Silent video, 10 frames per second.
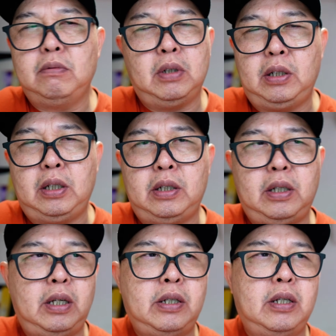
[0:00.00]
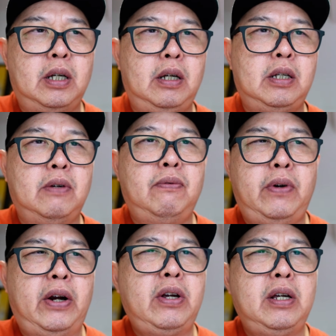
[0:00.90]
it's a
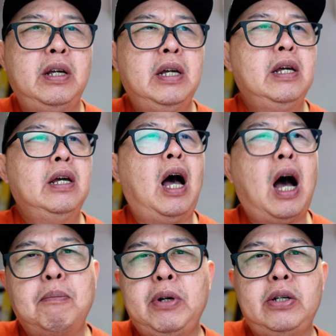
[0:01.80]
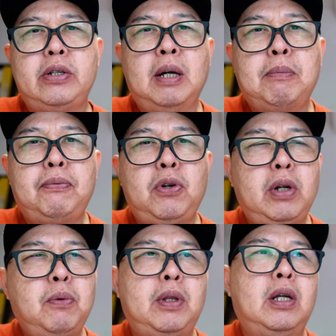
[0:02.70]
very harmonious type of
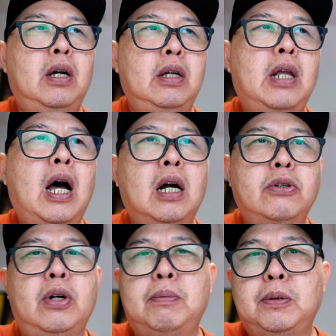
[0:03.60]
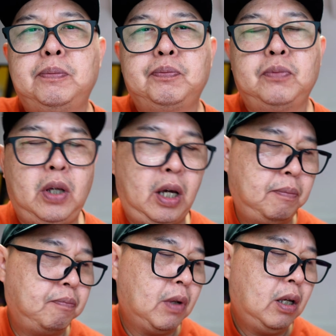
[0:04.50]
tuning with a dark treble.
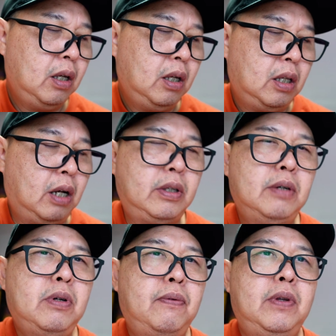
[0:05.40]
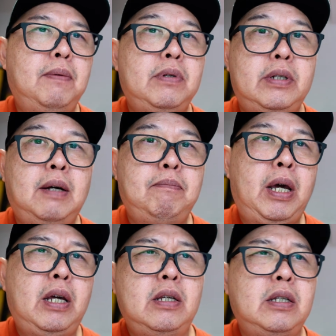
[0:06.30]
Okay, now in terms of the sub
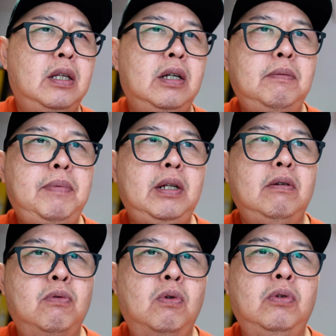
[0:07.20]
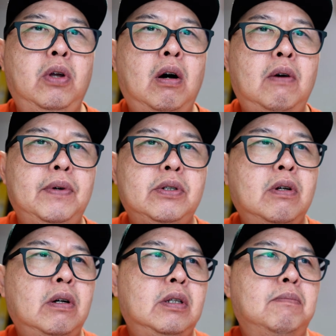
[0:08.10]
bass, it's a little bit rolled off. It's
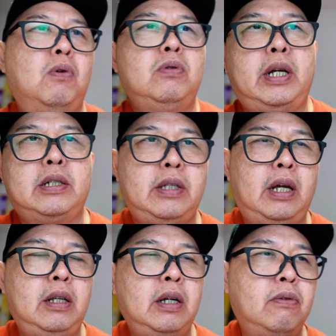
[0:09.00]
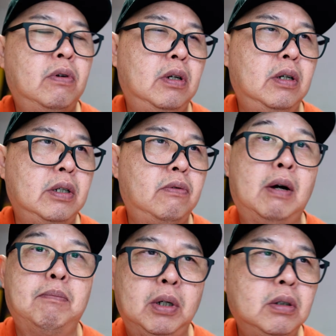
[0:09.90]
not the most extended
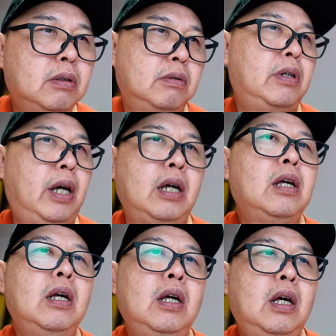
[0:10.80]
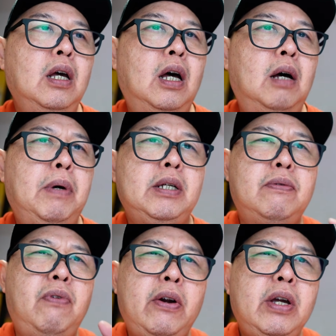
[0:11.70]
rumble. Okay, but it's
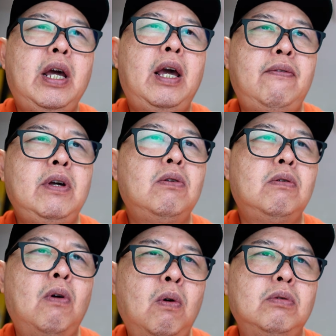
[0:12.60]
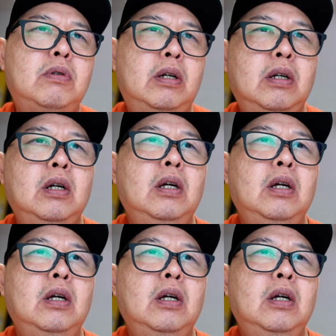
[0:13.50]
a very heavy note